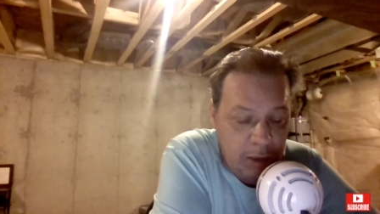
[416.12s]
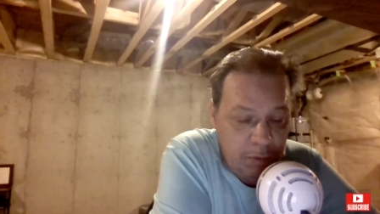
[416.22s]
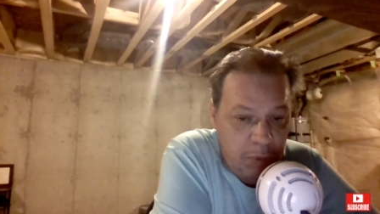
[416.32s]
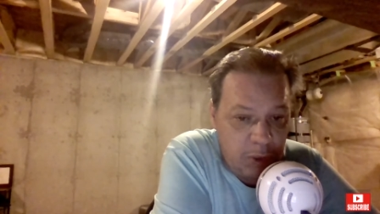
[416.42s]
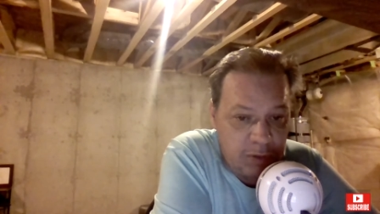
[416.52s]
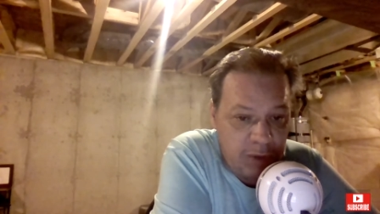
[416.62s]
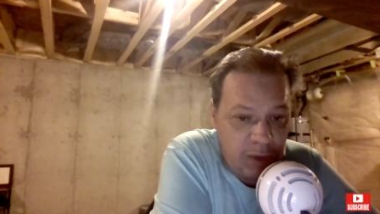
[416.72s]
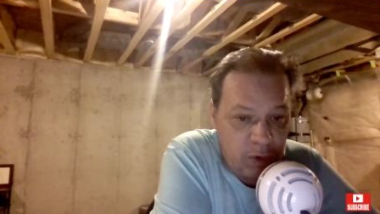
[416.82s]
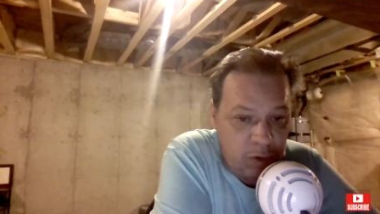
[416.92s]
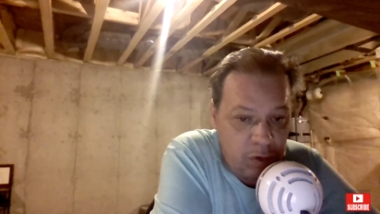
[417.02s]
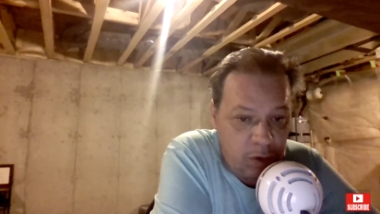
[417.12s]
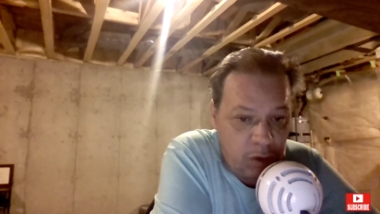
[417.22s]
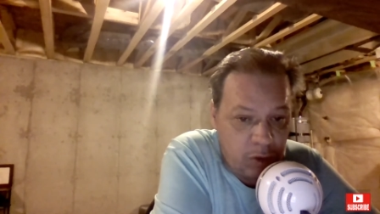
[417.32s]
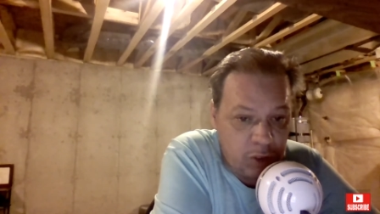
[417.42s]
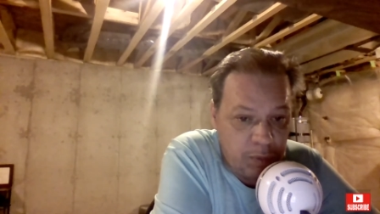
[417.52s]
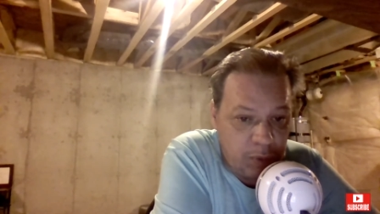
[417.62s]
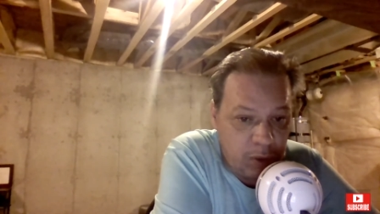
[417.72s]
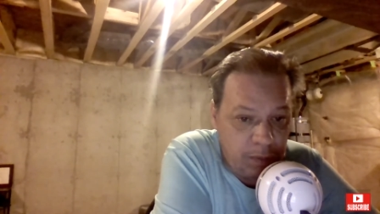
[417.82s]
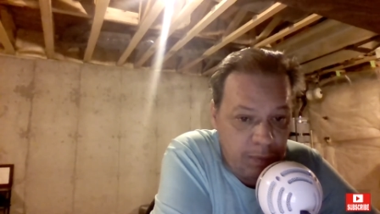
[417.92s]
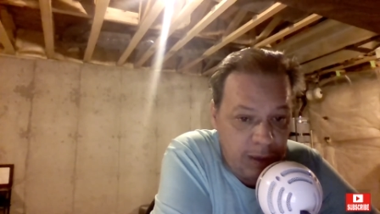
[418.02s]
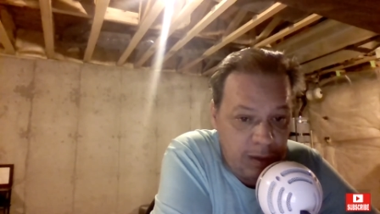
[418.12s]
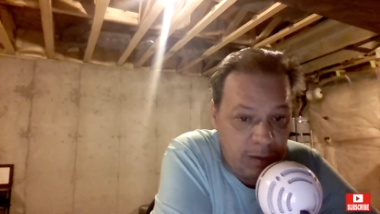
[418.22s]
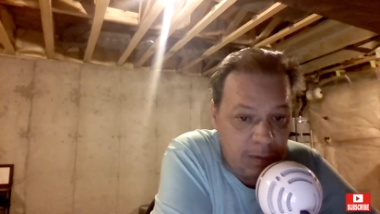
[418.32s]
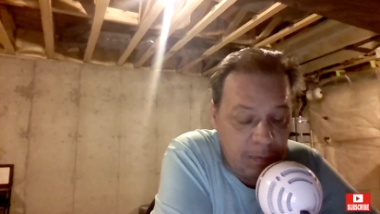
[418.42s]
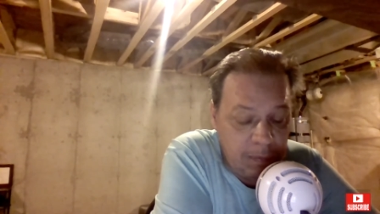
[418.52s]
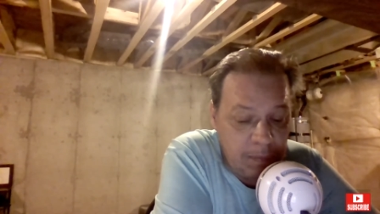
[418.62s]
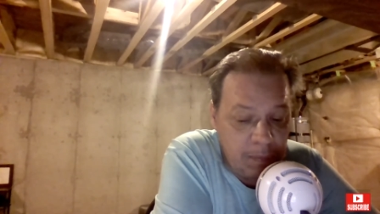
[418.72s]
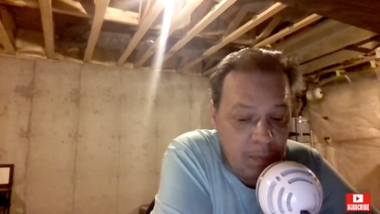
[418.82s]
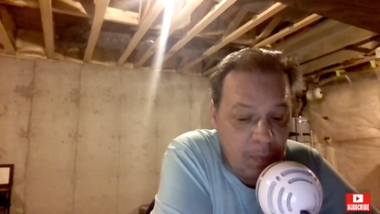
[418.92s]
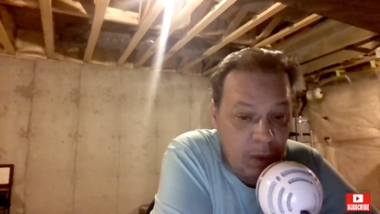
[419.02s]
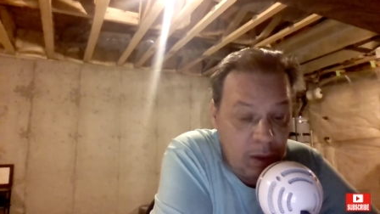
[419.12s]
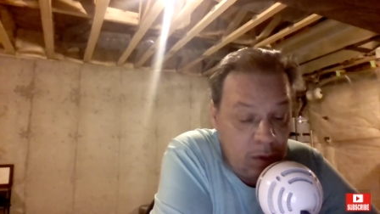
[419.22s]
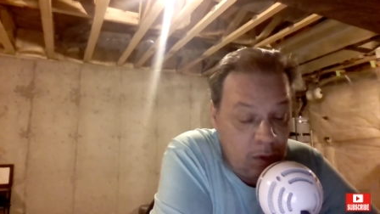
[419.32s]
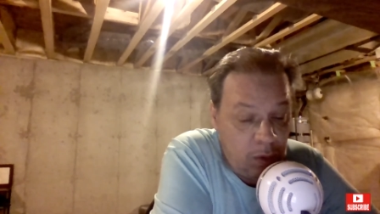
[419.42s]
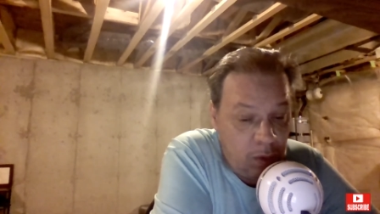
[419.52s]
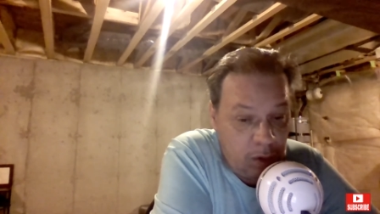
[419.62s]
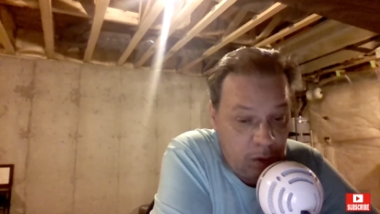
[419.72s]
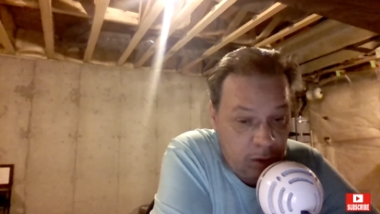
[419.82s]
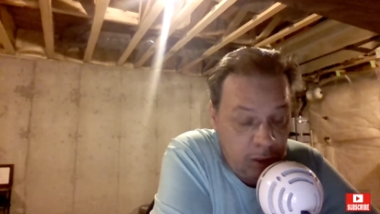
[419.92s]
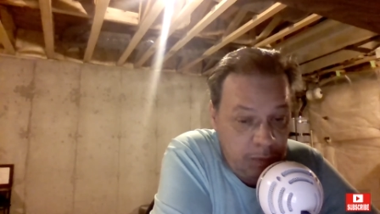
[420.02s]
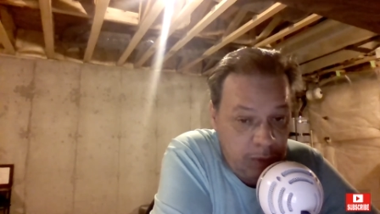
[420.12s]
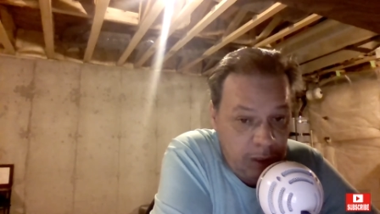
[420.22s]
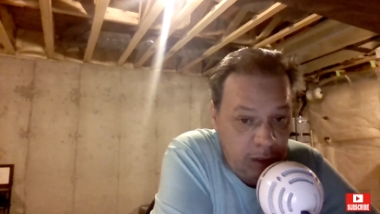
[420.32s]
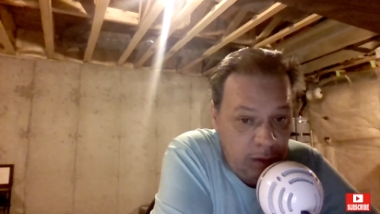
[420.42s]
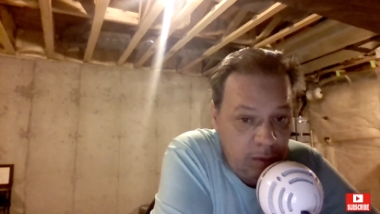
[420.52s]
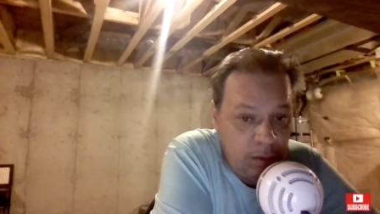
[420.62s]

plus five hundred dollars per dependent. Or it could be